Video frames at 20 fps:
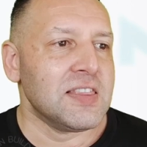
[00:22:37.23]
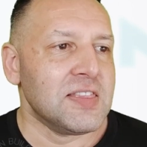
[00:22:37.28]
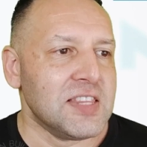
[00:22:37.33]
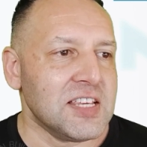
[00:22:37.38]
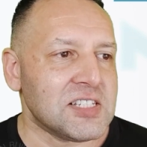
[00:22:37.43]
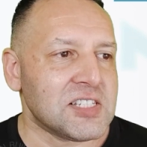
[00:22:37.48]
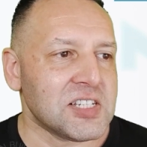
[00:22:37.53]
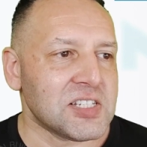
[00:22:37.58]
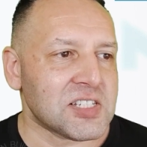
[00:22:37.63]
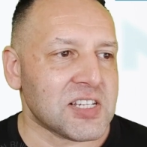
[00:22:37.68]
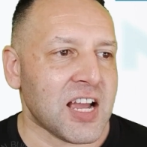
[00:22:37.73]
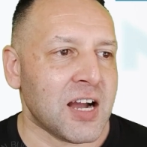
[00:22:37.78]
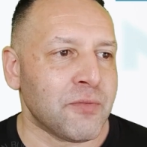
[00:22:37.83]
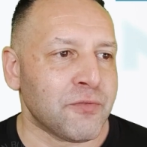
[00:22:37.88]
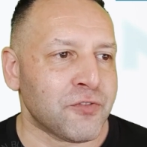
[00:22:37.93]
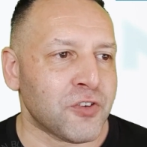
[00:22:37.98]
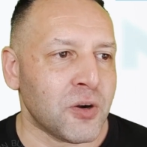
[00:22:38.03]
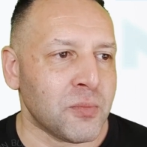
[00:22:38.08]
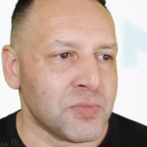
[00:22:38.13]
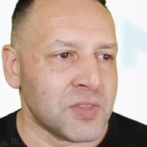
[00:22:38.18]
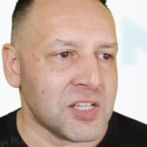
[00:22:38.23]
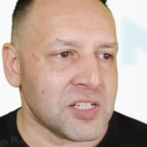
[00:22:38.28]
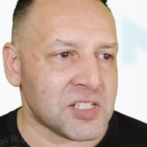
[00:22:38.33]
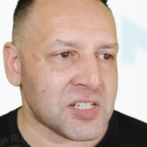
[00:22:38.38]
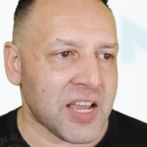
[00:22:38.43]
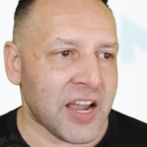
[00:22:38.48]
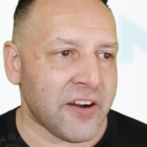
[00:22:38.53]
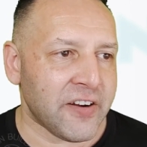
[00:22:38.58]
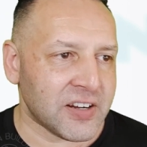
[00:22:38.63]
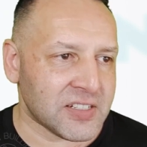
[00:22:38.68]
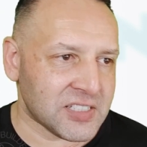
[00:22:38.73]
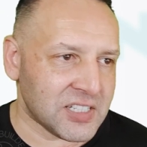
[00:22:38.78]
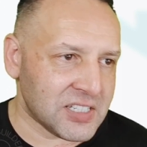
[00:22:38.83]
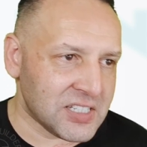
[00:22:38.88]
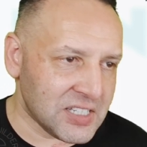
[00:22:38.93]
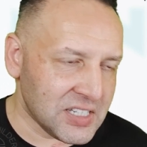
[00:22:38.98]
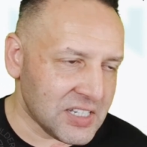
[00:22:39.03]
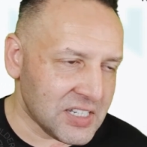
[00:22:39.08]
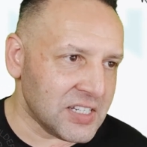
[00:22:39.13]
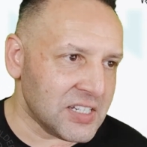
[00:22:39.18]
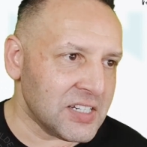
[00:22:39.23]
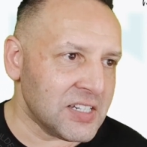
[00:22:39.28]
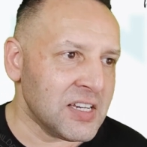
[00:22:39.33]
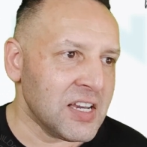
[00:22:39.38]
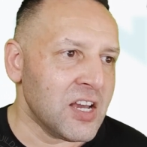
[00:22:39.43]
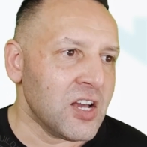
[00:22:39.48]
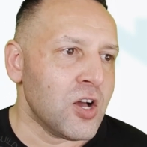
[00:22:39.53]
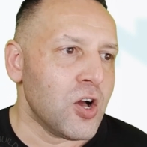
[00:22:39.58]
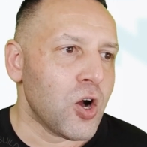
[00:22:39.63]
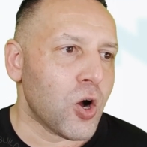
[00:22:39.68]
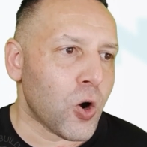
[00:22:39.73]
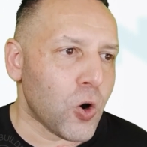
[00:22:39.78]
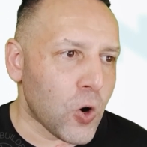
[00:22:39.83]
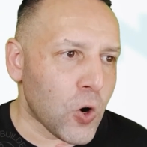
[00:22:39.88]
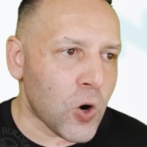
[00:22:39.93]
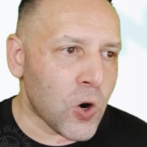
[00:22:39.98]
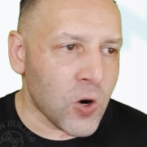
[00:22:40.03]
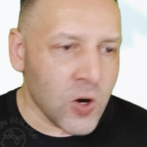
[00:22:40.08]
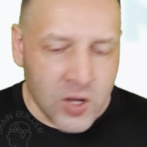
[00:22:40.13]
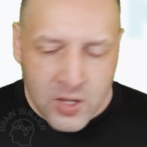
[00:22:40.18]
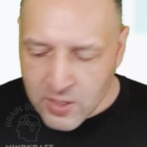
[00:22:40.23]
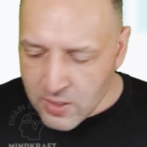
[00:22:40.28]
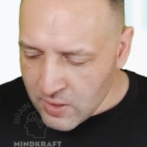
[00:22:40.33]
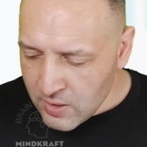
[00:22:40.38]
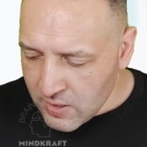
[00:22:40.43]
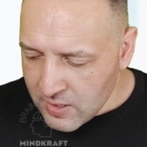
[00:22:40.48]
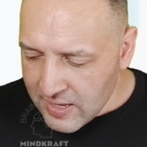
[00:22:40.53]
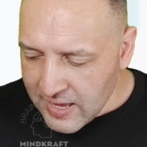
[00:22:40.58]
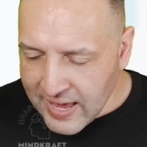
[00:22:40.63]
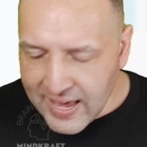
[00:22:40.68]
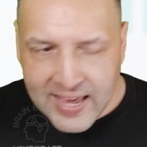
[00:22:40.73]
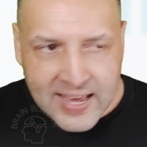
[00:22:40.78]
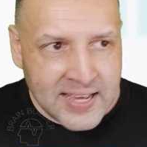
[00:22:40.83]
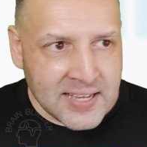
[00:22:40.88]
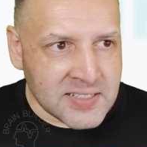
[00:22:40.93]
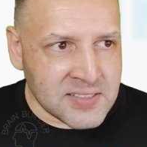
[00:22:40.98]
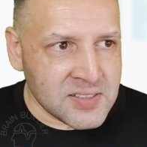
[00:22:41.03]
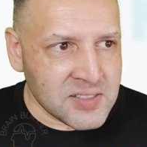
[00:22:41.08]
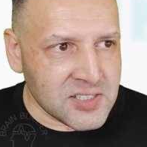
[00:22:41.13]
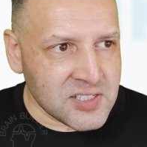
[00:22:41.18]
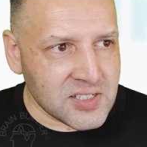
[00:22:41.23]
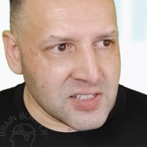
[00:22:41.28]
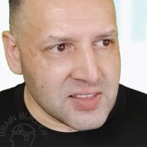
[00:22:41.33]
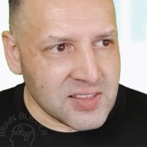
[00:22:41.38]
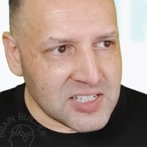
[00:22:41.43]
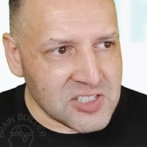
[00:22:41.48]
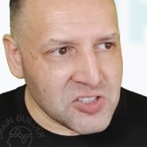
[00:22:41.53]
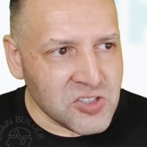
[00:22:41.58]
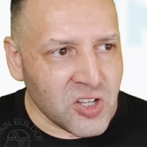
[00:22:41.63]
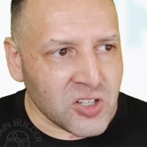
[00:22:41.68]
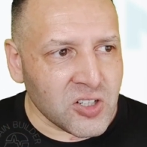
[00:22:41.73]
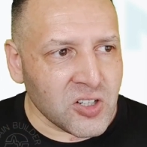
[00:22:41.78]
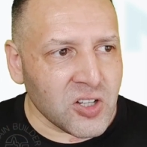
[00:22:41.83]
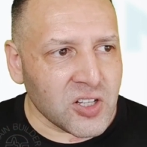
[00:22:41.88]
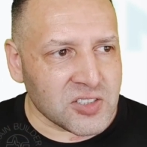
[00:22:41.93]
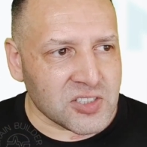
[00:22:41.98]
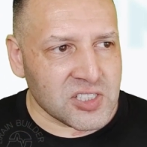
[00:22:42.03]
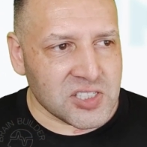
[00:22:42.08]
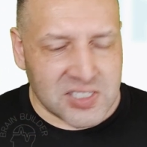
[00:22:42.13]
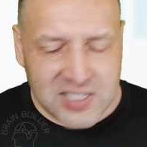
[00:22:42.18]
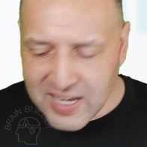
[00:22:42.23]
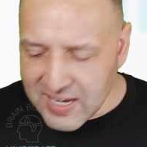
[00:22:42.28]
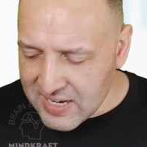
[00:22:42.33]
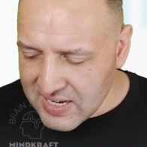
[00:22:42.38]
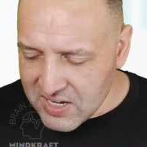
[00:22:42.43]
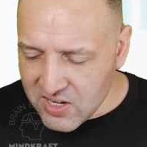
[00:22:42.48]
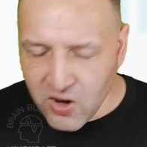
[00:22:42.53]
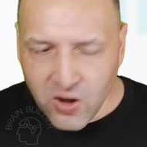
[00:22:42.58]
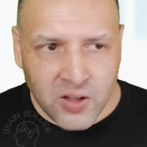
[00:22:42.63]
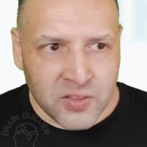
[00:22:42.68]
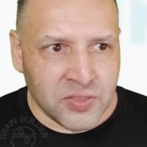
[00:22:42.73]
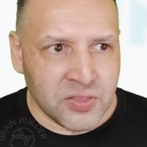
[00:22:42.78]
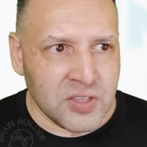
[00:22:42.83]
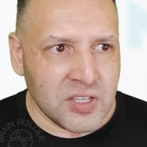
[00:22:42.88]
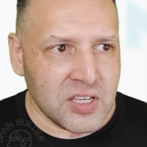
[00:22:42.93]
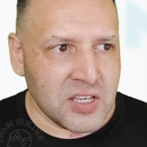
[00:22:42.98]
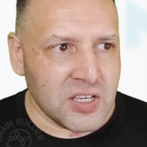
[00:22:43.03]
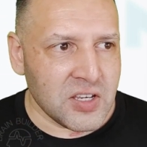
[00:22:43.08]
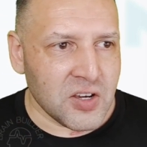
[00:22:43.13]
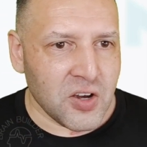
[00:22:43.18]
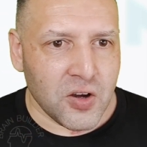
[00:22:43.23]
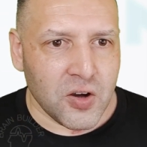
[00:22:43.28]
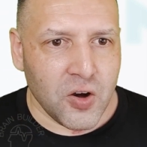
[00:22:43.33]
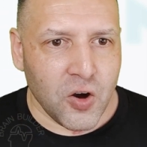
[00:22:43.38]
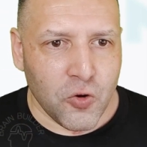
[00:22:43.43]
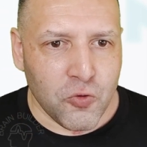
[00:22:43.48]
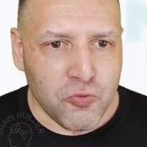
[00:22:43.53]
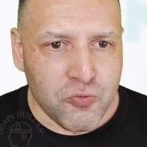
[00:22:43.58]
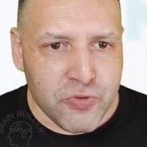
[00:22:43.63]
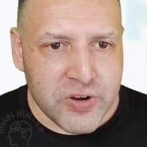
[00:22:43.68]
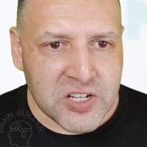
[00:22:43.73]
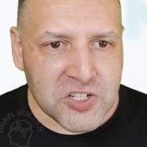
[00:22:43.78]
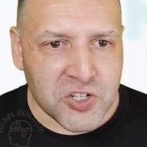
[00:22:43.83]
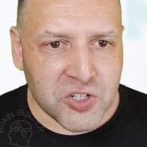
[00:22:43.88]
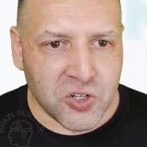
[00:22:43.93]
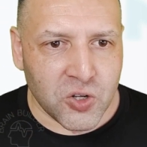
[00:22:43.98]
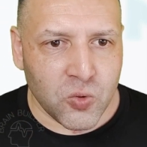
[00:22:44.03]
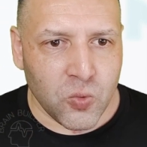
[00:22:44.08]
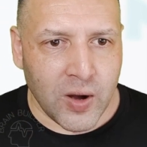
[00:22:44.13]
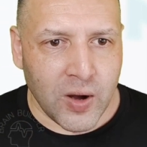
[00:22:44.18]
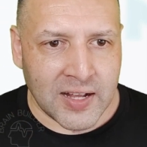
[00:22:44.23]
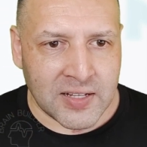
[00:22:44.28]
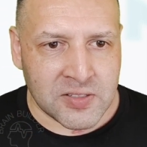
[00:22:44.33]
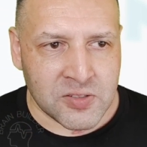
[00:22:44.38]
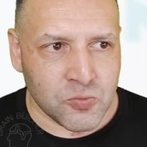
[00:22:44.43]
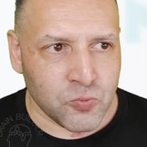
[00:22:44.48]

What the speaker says: This has come from this character here, ko, and there's not a lot to say on the original one.